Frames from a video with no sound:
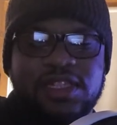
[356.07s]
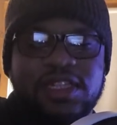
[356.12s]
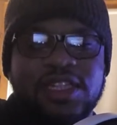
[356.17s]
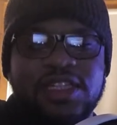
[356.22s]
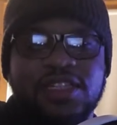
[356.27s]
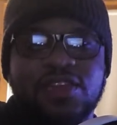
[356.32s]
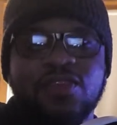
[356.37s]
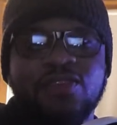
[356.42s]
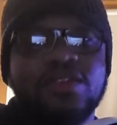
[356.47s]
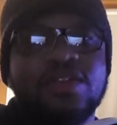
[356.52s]

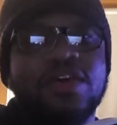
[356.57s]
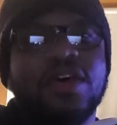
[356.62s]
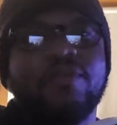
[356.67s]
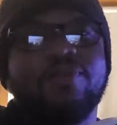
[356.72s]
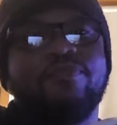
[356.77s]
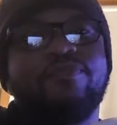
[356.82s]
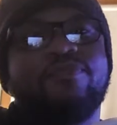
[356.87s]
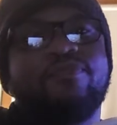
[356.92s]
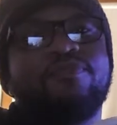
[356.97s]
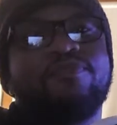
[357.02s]
It's gonna
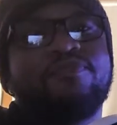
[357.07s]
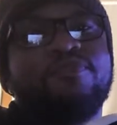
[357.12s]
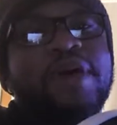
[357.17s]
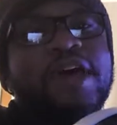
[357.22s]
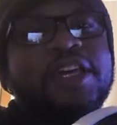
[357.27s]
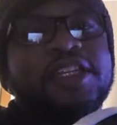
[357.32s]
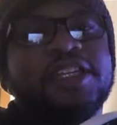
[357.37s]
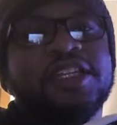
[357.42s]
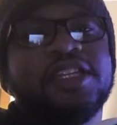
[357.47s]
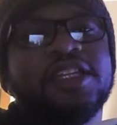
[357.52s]

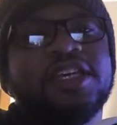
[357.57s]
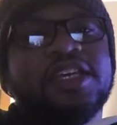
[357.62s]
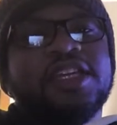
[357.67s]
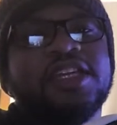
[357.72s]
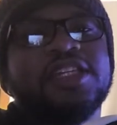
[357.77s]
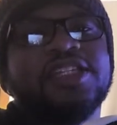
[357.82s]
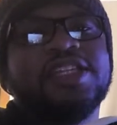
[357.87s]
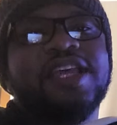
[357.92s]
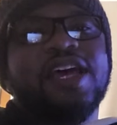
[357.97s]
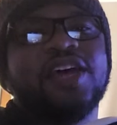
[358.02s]
basically
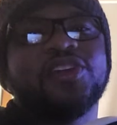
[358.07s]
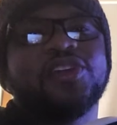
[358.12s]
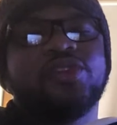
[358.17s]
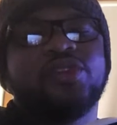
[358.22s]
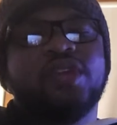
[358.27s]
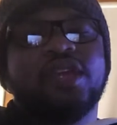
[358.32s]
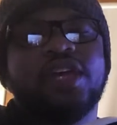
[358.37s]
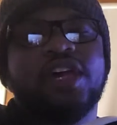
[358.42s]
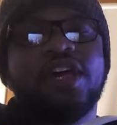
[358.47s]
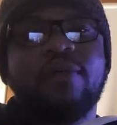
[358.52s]
the sound's
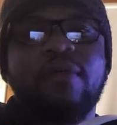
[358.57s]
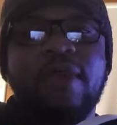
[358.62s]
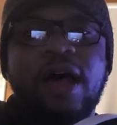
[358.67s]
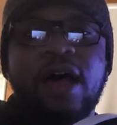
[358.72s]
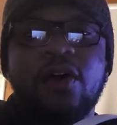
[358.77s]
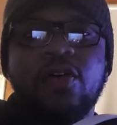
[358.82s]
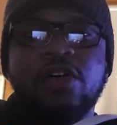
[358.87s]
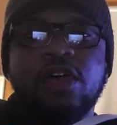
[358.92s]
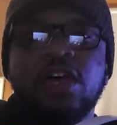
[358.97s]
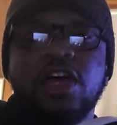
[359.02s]
gonna come
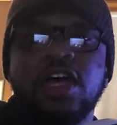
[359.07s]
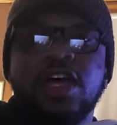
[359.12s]
out.